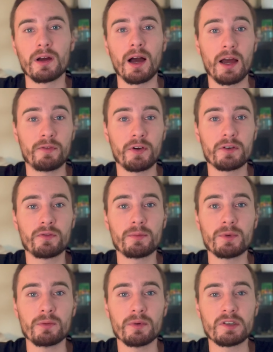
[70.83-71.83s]
I've heard from
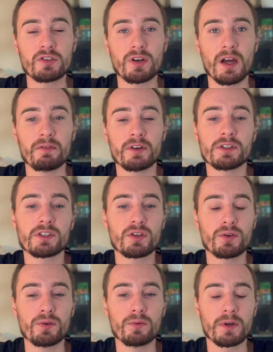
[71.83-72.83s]
numerous drivers
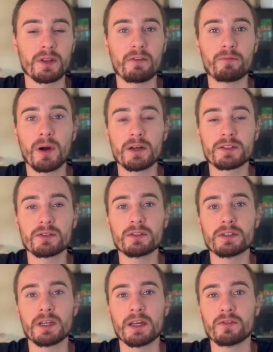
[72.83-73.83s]
who were left
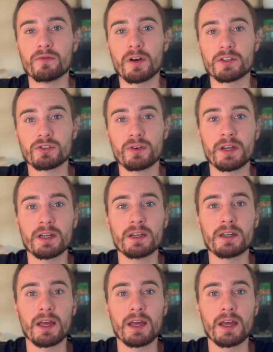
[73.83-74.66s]
puzzled and frustrated,